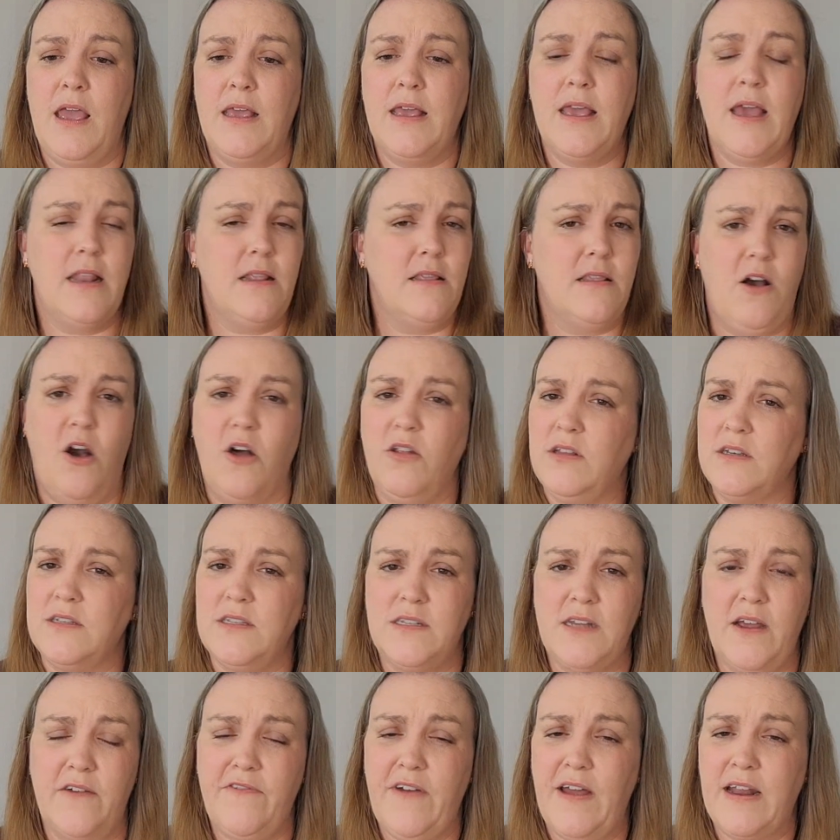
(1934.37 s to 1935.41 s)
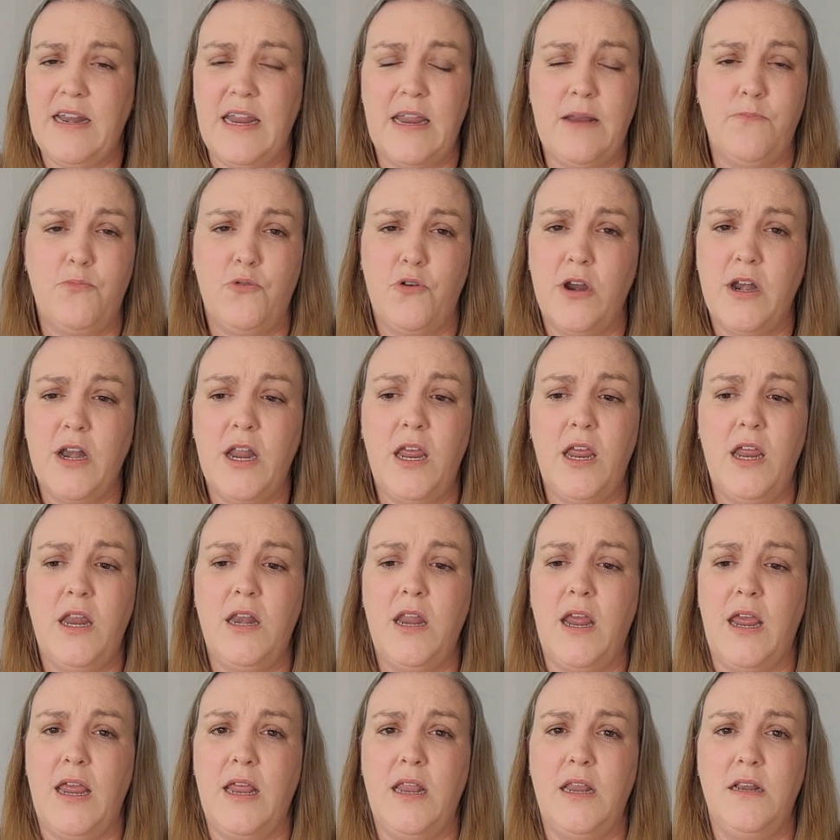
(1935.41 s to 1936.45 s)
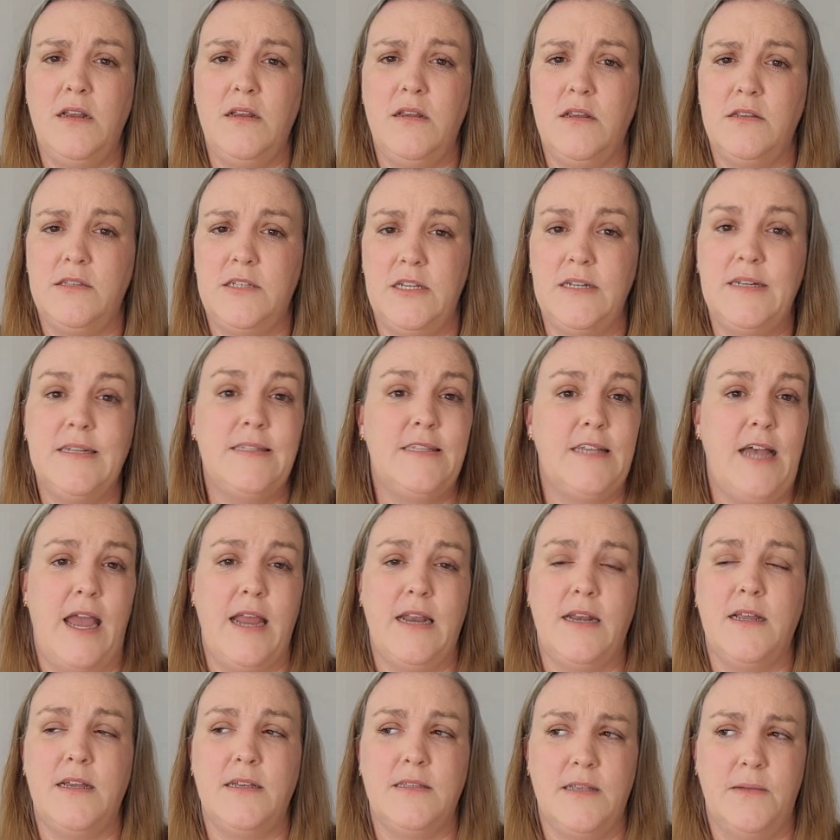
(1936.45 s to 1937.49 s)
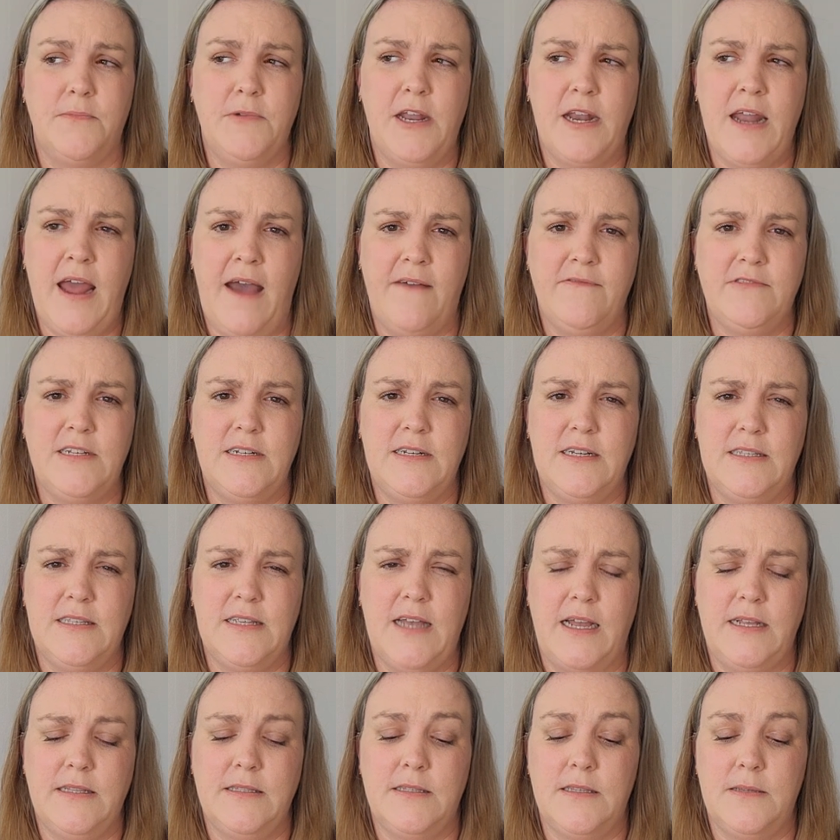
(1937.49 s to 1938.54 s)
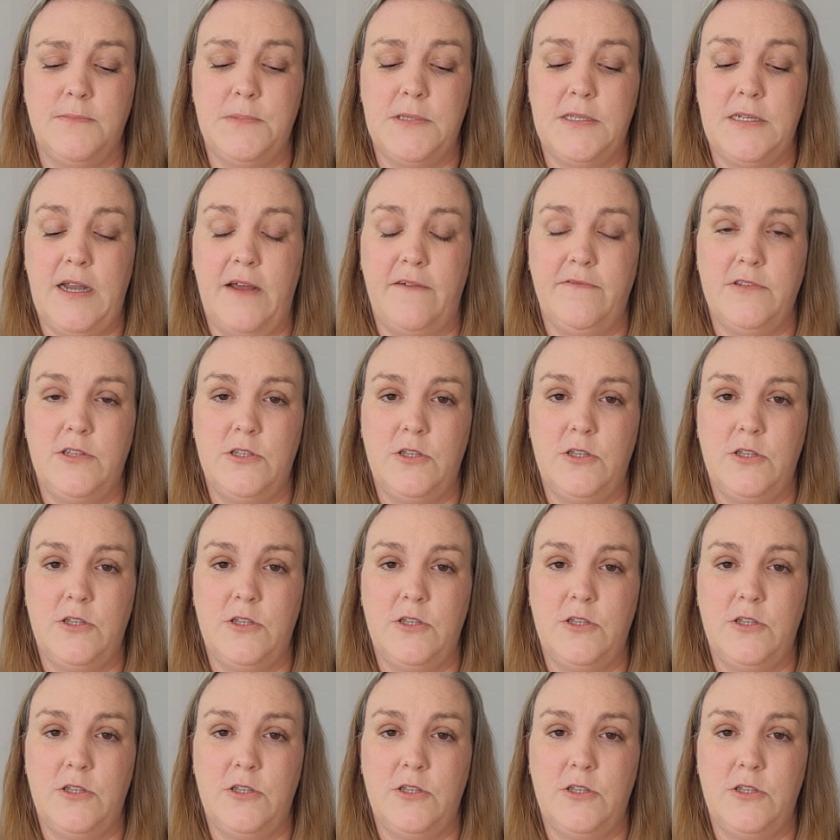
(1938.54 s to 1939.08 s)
Get all the stuff I need printed and to design, because I'm gonna have to design some stuff.